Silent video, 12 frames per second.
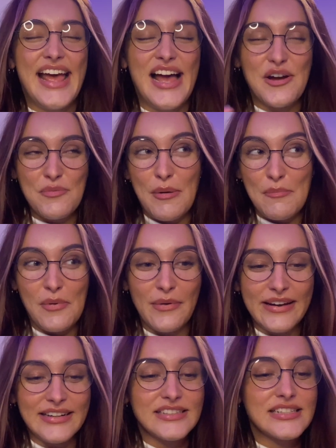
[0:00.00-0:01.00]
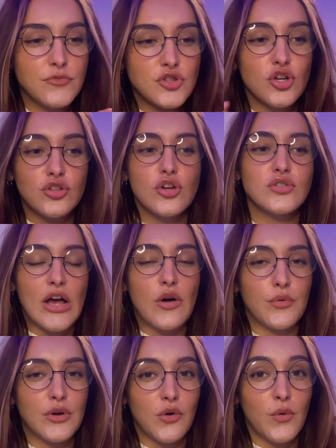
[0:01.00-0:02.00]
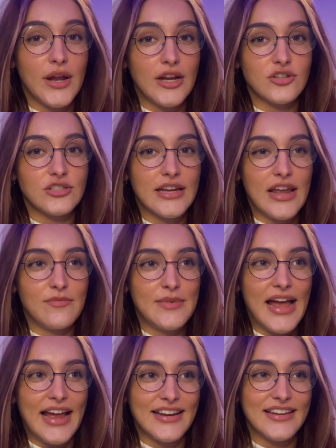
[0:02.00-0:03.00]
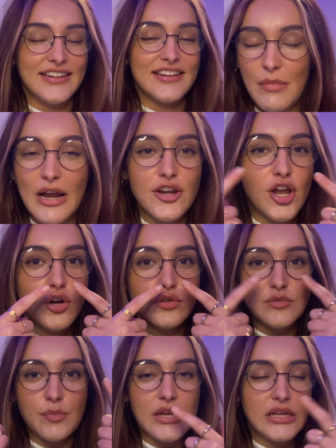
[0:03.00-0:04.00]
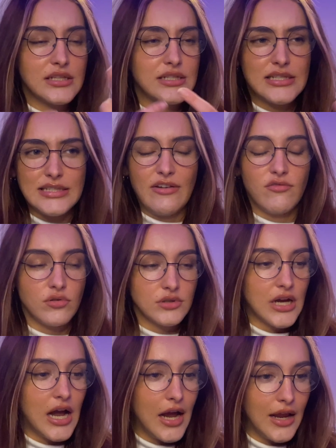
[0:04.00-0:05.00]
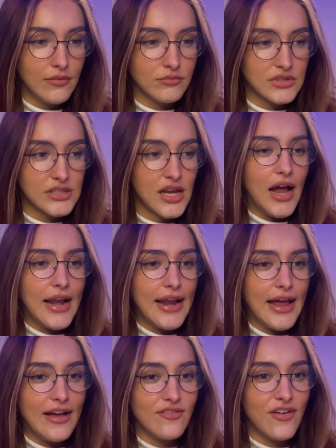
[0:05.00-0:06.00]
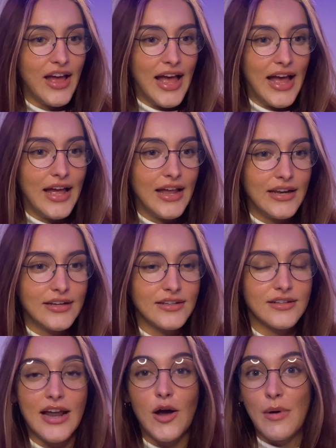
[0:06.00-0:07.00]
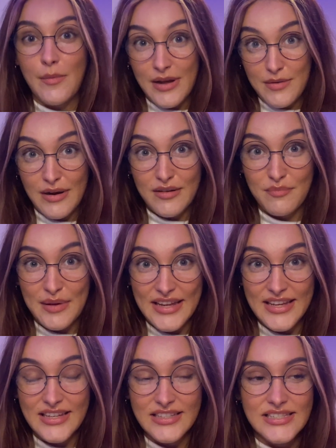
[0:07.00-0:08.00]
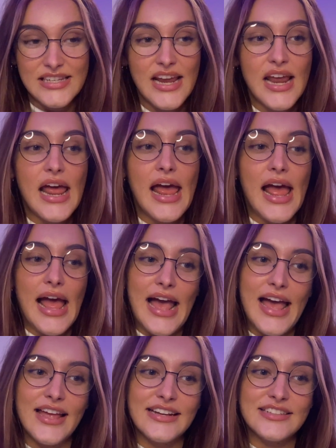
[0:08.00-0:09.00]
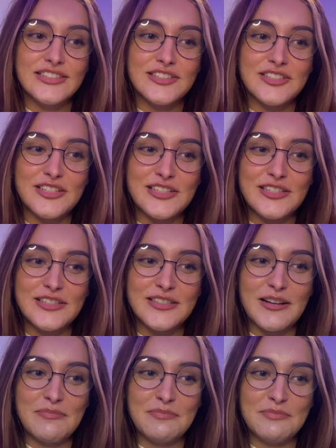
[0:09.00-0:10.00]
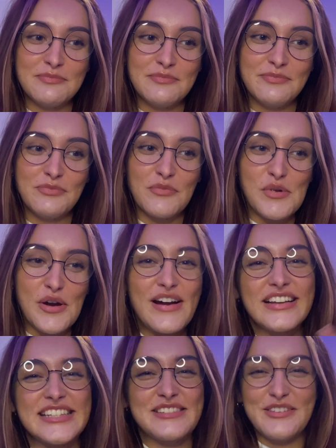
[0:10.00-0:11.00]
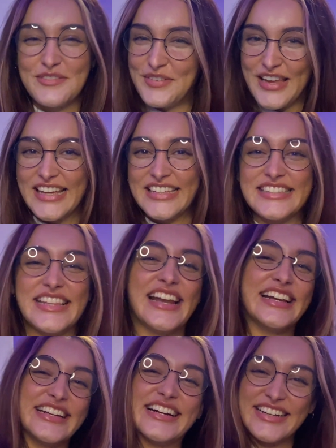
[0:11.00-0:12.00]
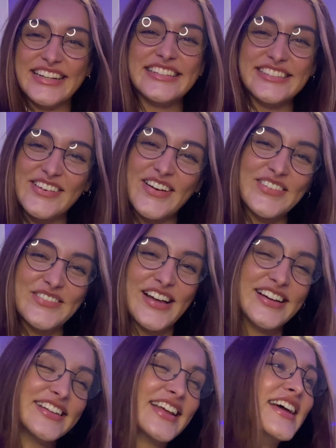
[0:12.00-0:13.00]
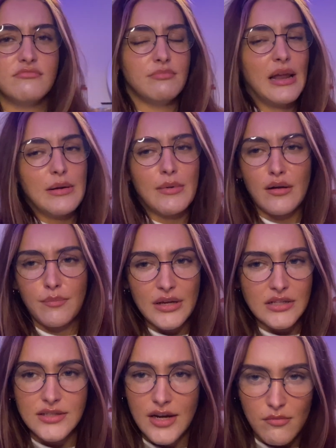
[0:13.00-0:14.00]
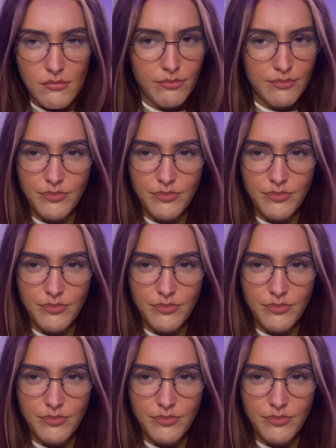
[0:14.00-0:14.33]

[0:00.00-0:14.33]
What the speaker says: at one point. Took those out real quick because it gave me acne. My nose pierced several times. I have had now my belly button pierced, and somewhere else has been pierced that I'm not going to talk about. Belly button piercing,